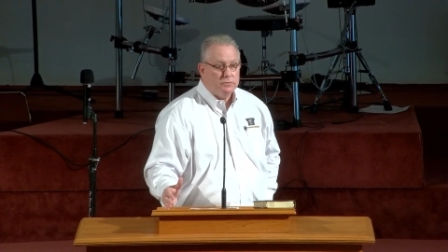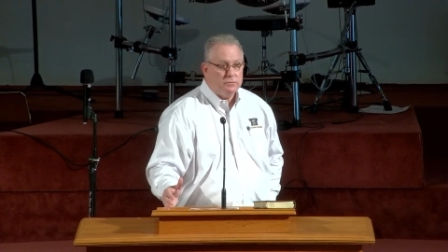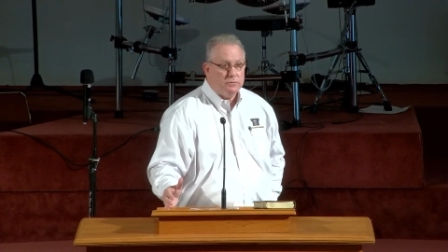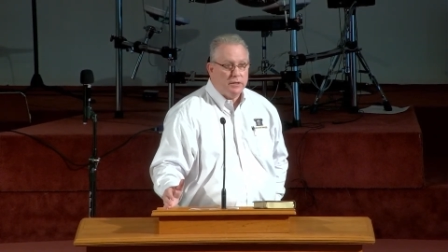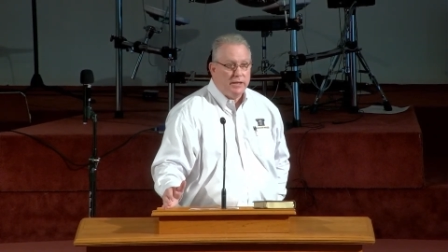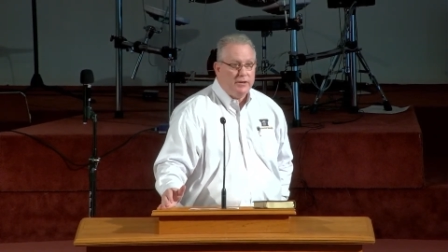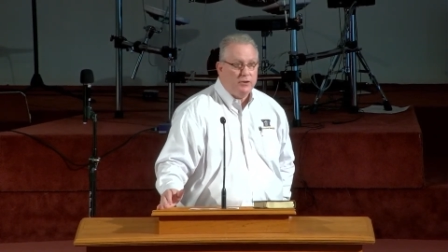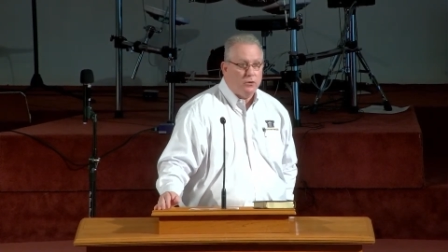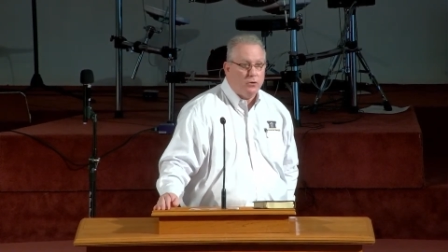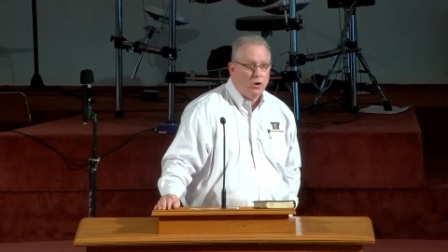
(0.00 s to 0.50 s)

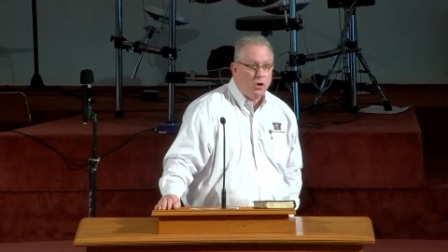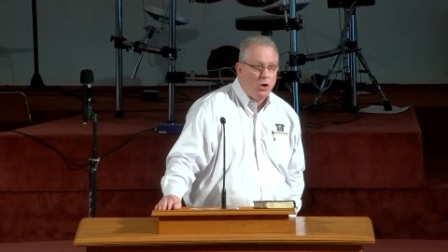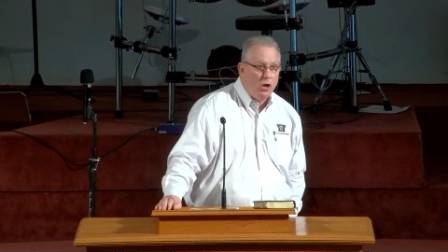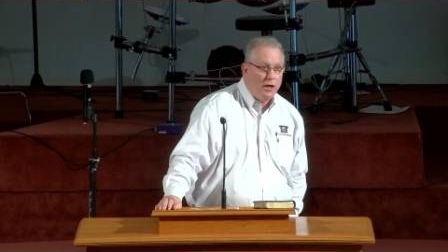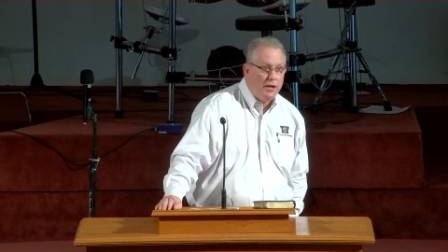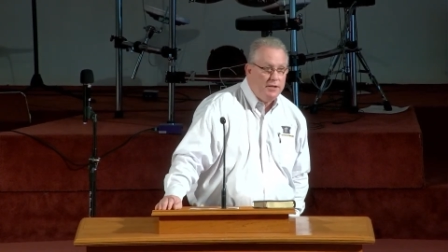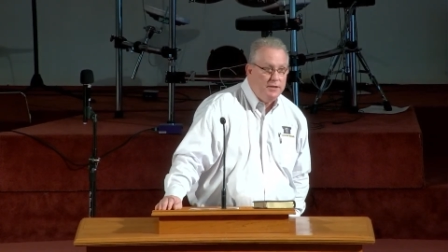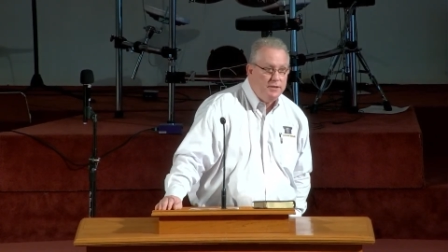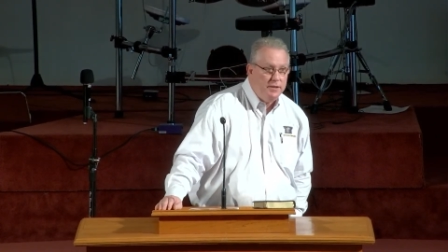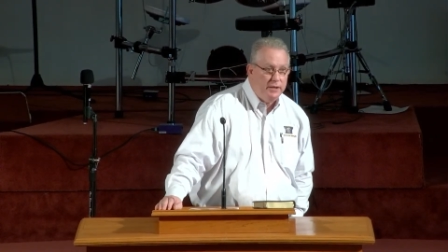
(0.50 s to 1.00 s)
later
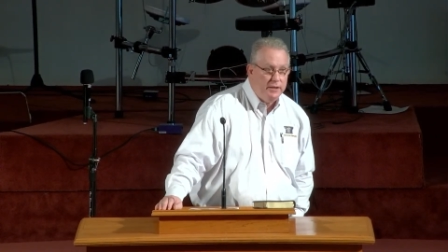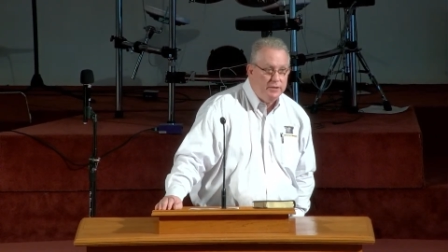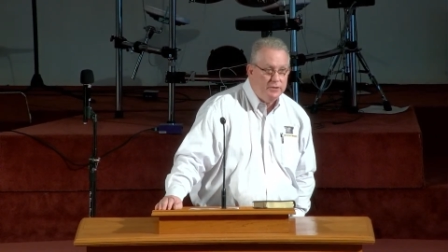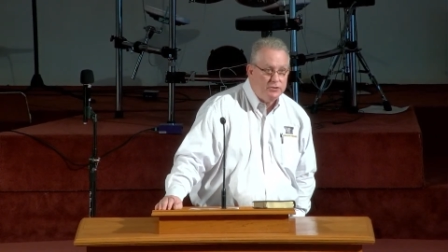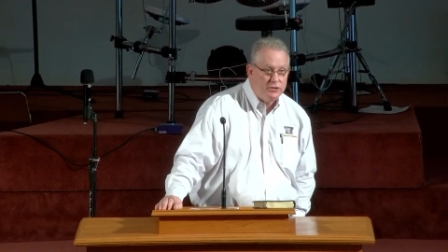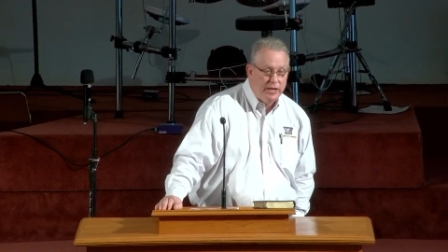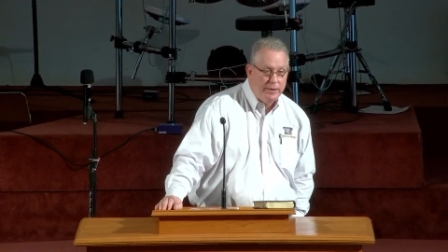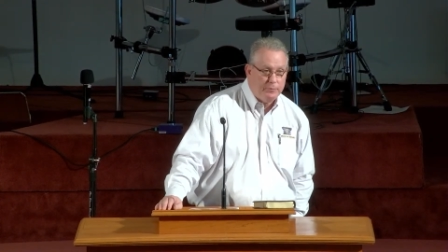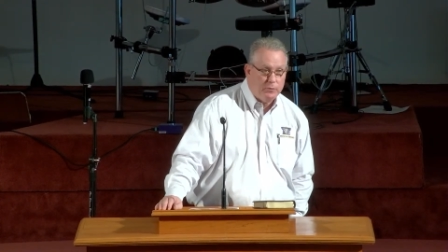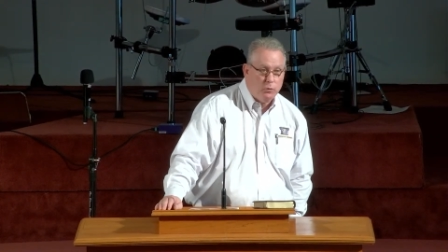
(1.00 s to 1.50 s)
on in
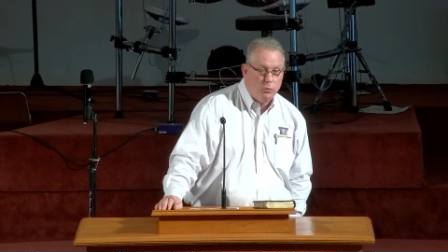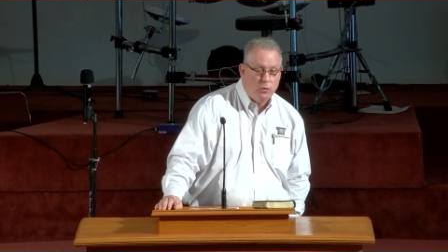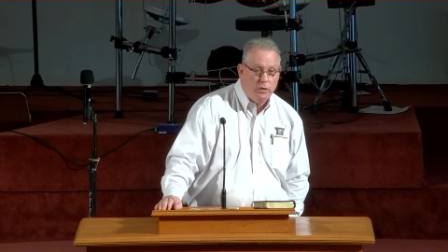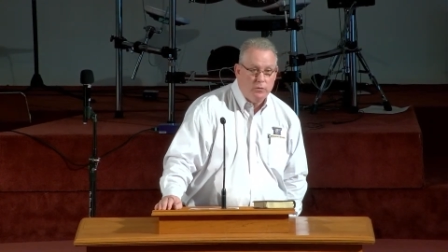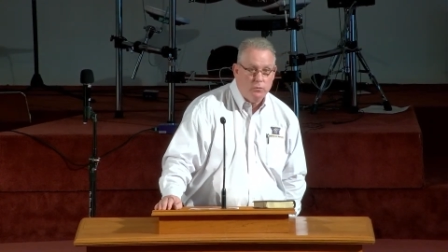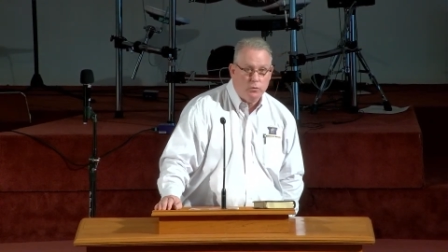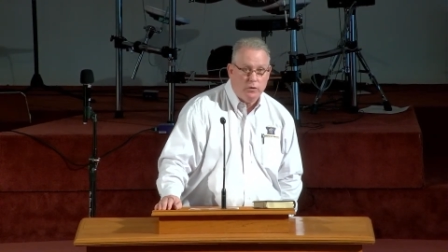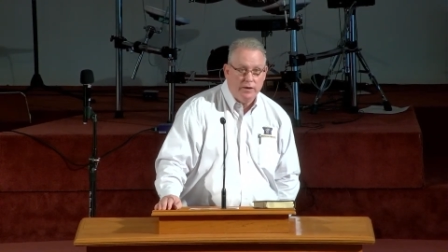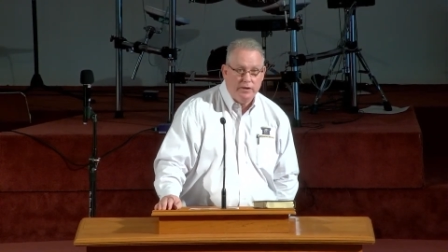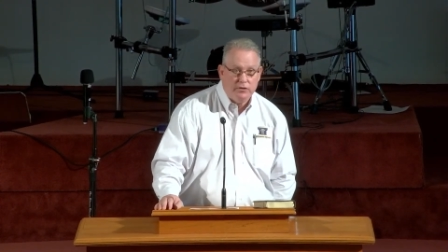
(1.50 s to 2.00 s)
chapter
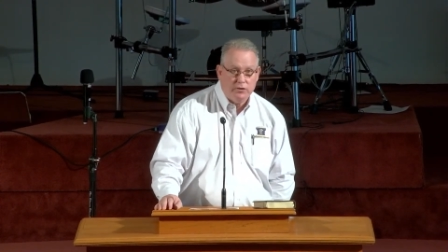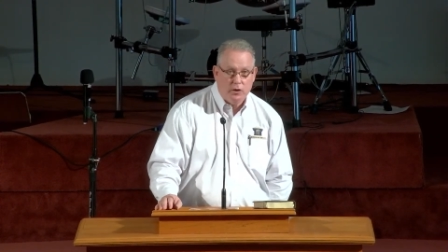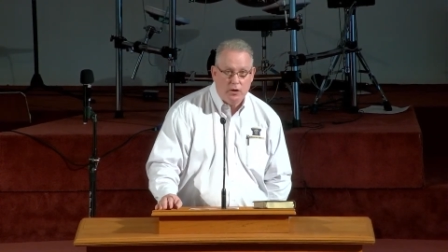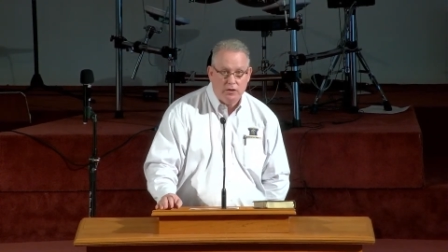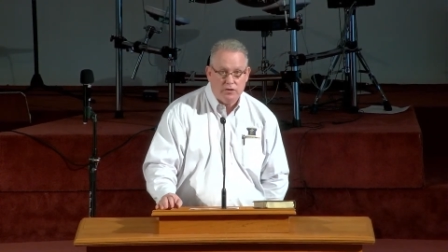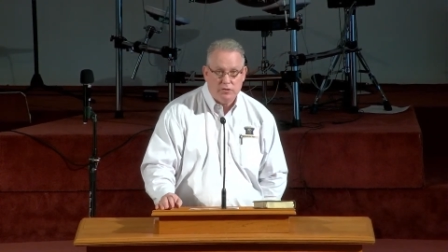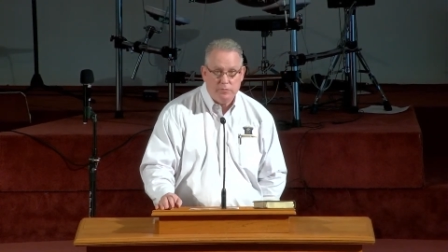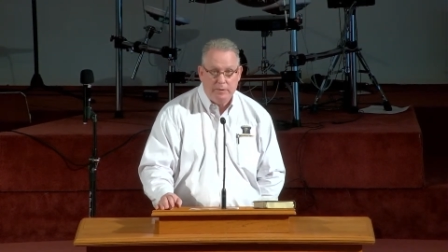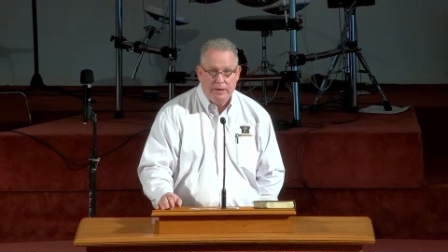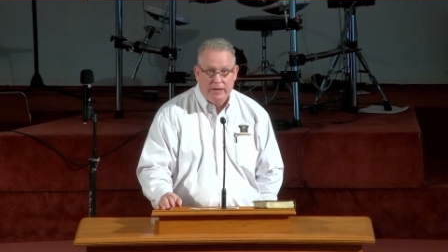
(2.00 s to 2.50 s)
1, where he
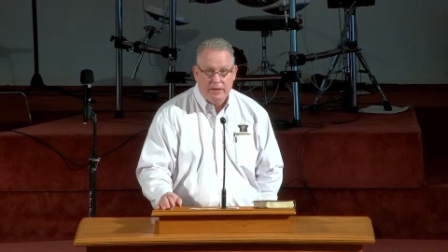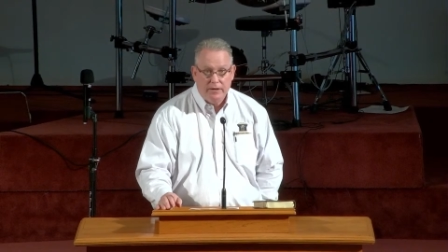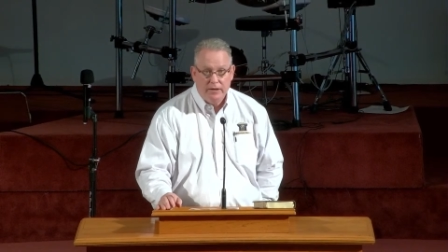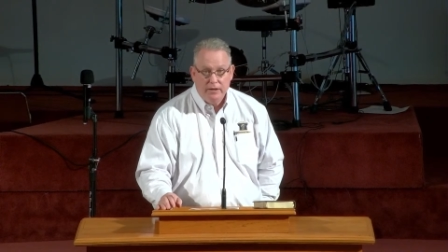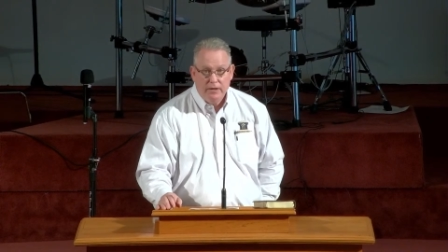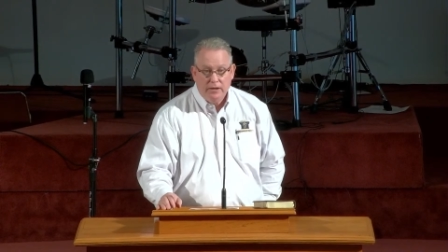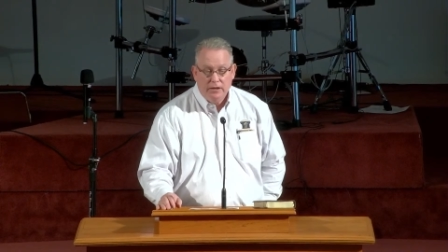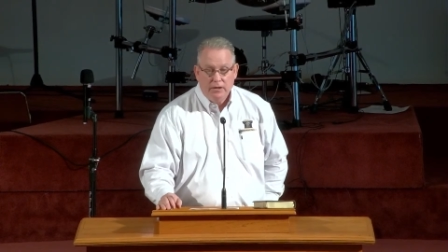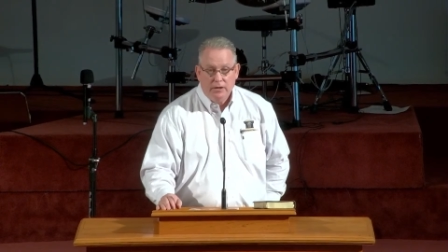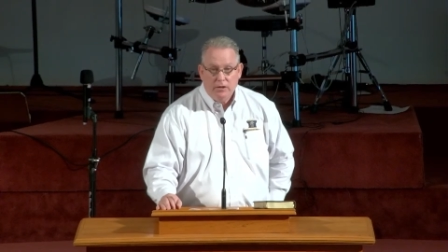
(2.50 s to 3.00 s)
talks about